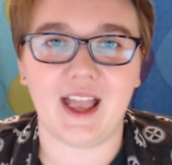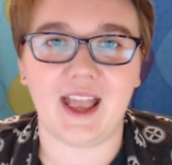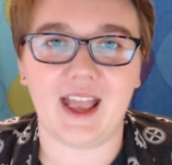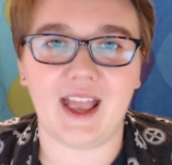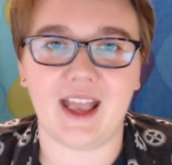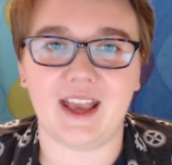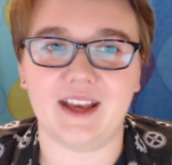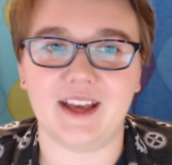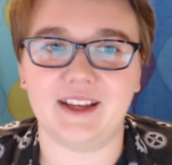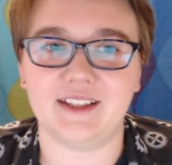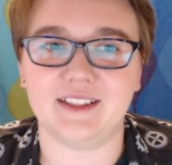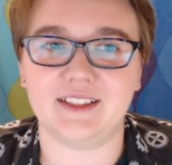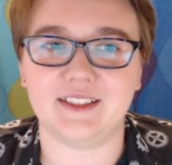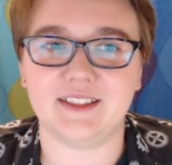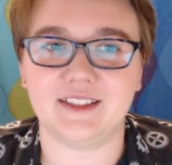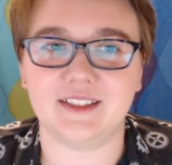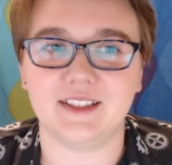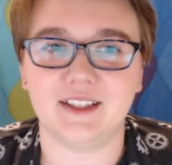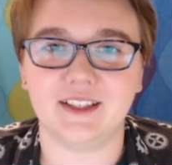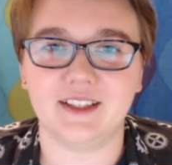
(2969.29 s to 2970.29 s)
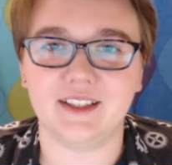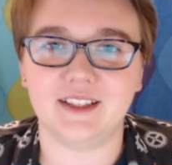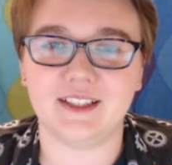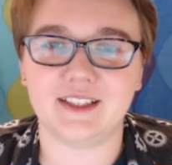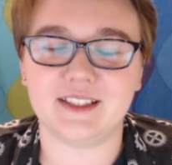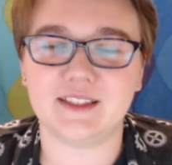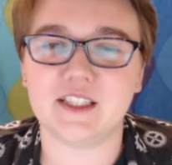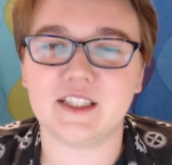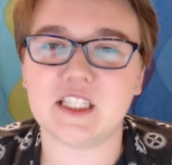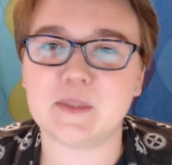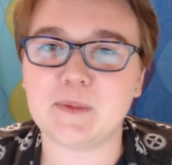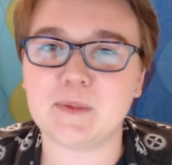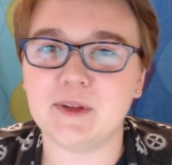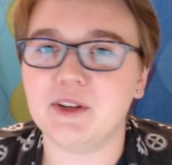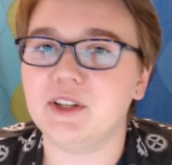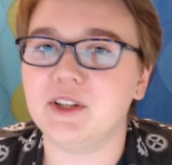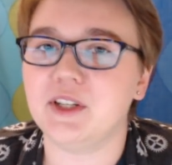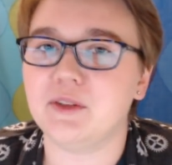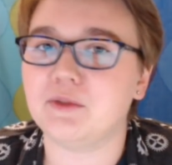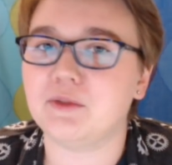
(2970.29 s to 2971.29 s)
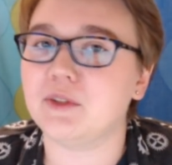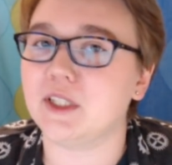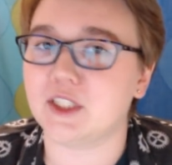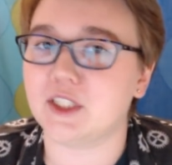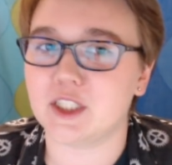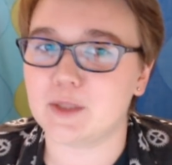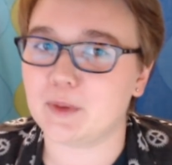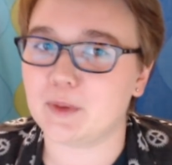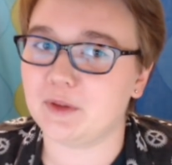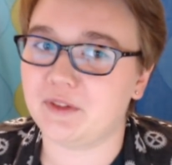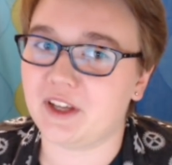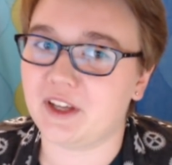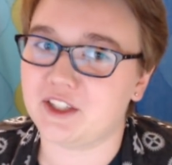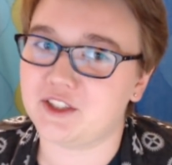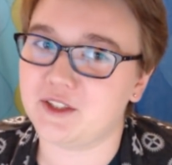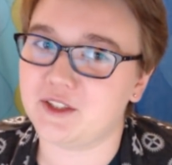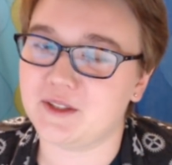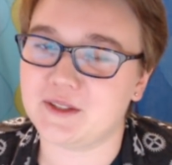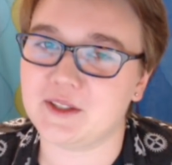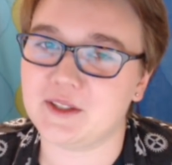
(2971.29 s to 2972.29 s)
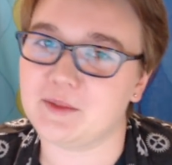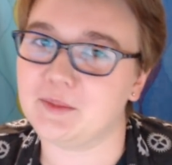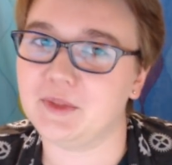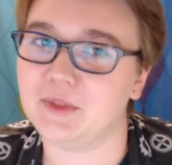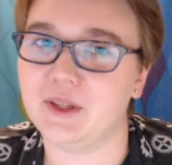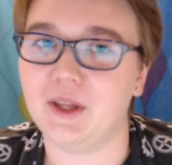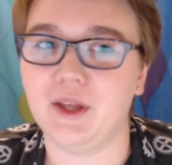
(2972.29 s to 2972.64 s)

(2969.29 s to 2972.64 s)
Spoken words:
and it's in the spirit of gracious professionalism,